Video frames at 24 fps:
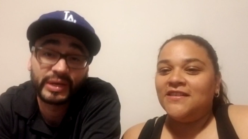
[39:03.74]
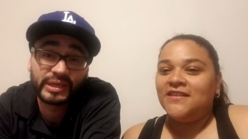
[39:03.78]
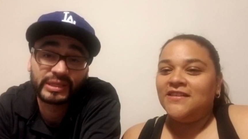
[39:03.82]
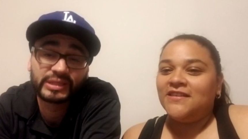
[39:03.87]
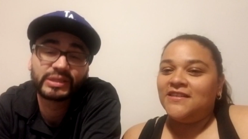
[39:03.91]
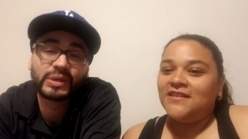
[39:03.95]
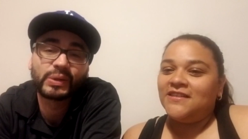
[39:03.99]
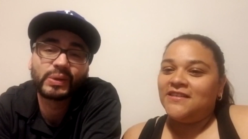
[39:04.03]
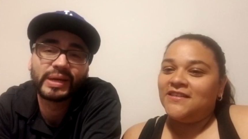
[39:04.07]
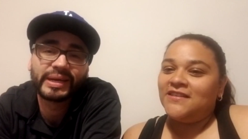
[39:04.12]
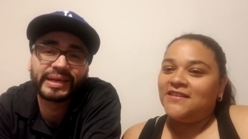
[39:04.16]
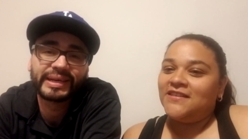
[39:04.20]
Speaker 1: is so
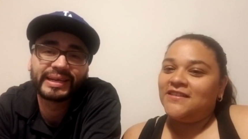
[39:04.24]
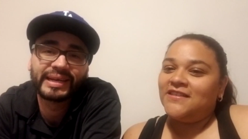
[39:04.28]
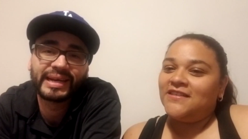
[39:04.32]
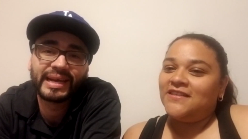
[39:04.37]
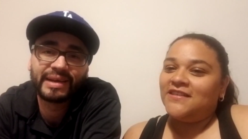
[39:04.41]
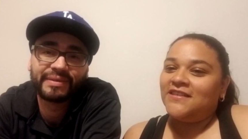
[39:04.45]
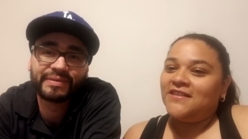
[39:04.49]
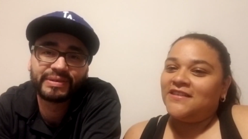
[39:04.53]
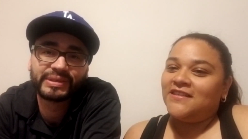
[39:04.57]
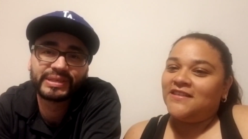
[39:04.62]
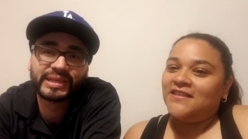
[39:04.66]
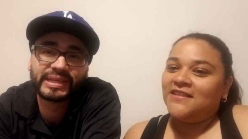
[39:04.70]
lucky to have
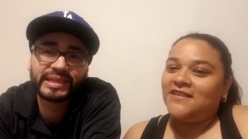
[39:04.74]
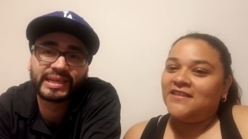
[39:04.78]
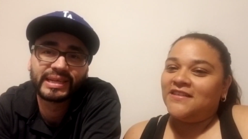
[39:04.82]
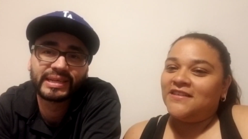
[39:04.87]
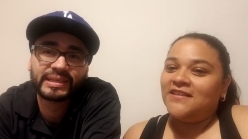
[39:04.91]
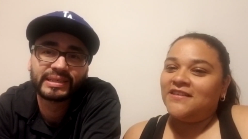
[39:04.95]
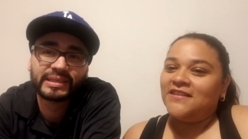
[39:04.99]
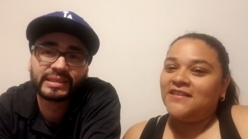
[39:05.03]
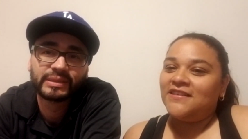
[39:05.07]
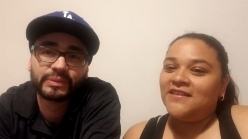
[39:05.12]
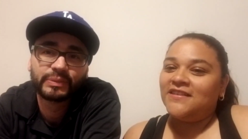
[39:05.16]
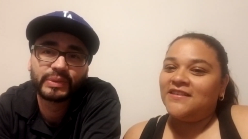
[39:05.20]
you, Jada.
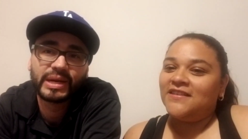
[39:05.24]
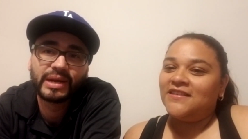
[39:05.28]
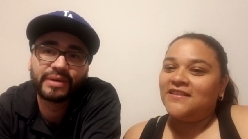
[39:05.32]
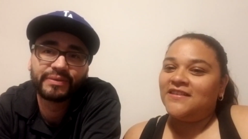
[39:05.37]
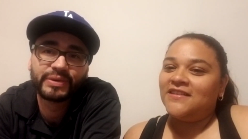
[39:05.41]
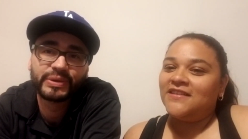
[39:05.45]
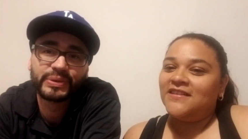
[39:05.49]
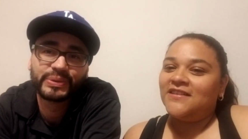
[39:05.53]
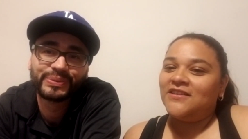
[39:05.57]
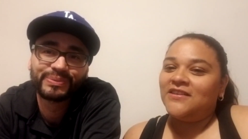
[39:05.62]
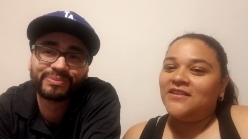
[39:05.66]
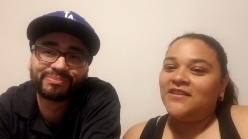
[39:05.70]
We love
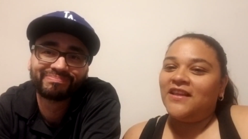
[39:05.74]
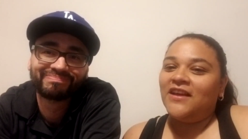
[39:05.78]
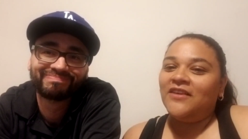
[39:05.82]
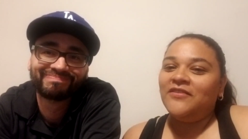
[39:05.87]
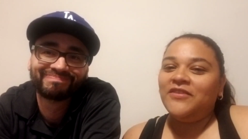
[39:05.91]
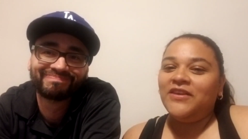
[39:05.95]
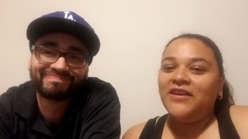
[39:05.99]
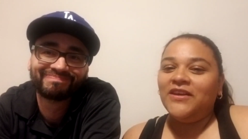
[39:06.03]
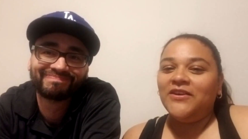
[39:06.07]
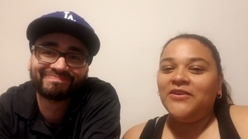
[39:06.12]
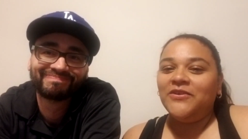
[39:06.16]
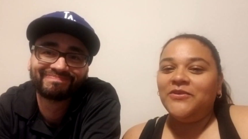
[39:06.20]
you. Love
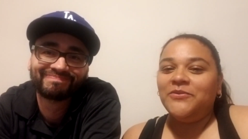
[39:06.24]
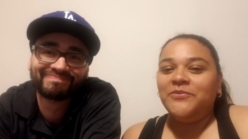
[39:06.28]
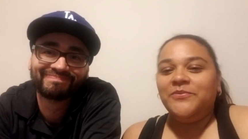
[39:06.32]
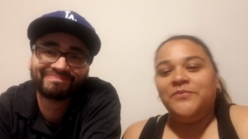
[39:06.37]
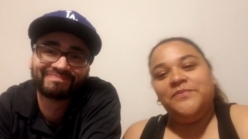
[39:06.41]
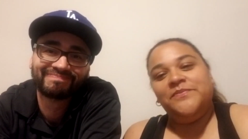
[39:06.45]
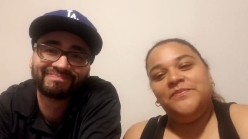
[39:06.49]
you.